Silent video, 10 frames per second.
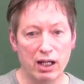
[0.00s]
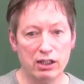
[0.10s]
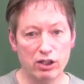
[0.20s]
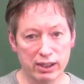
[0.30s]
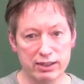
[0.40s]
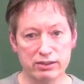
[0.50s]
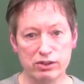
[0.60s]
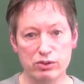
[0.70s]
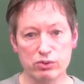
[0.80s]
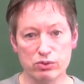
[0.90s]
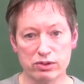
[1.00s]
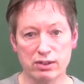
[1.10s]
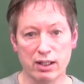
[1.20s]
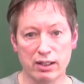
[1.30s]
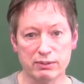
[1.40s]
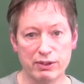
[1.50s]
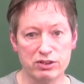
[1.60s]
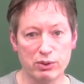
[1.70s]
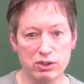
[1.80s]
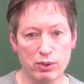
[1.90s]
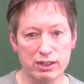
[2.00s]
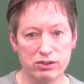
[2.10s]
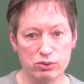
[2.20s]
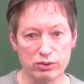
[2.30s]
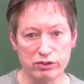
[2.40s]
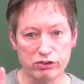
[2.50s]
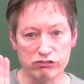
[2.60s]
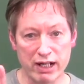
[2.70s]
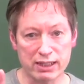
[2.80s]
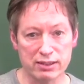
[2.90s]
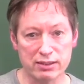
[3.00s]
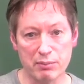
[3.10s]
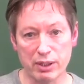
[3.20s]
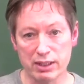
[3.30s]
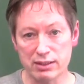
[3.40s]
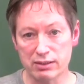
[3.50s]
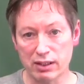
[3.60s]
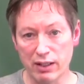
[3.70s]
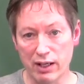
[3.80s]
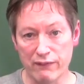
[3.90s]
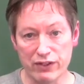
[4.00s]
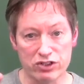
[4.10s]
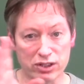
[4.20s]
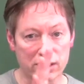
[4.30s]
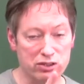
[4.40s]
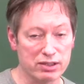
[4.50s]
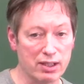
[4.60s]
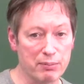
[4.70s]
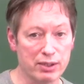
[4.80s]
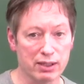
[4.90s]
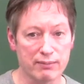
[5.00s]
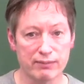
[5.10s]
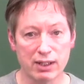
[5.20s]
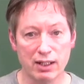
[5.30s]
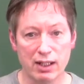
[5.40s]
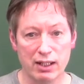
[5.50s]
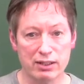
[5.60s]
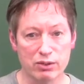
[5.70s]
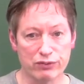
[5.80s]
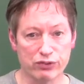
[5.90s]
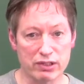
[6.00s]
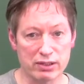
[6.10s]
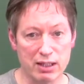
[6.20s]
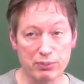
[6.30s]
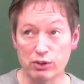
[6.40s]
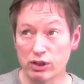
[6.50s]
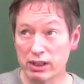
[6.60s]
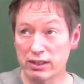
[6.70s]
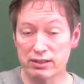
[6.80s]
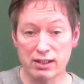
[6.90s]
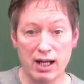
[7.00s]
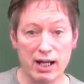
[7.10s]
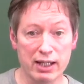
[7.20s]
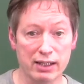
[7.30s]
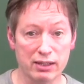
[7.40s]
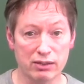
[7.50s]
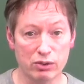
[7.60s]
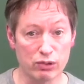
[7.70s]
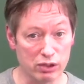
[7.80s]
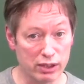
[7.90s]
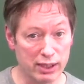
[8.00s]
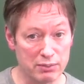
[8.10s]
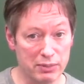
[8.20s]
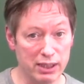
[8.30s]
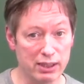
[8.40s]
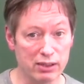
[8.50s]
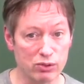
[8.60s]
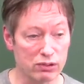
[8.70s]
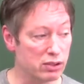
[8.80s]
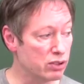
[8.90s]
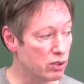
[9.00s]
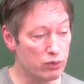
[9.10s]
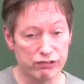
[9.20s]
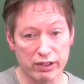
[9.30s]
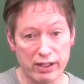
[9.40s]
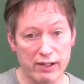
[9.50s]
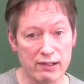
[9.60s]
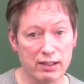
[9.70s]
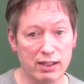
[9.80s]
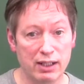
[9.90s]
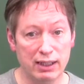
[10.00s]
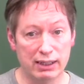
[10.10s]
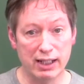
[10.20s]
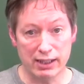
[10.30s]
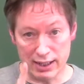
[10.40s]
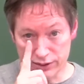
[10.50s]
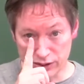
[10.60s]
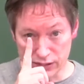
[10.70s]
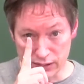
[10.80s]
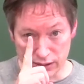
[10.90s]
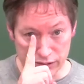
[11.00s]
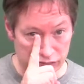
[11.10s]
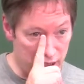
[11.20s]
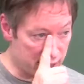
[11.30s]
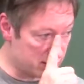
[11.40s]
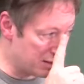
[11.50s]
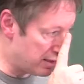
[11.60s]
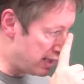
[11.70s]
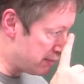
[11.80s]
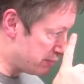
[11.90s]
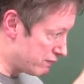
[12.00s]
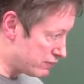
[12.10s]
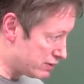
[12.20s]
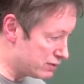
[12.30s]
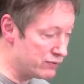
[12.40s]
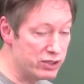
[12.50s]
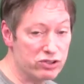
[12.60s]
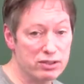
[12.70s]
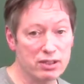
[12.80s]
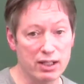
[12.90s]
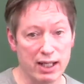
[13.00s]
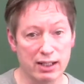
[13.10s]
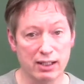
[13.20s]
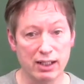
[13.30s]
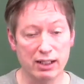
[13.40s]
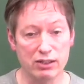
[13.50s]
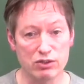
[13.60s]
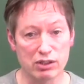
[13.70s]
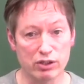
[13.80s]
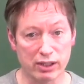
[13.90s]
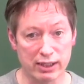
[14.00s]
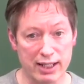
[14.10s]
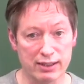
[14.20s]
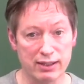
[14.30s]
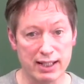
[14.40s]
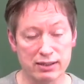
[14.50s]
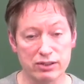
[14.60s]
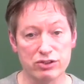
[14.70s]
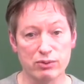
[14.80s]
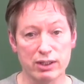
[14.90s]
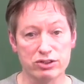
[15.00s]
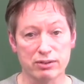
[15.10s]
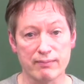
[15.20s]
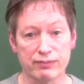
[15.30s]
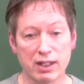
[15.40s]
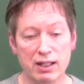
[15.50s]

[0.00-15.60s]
Look is used, especially when you want to direct somebody's vision to something. So for example, look at the sky, or look at me, or look over there. In that case, you're directing that person's vision to that, and use look in that situation.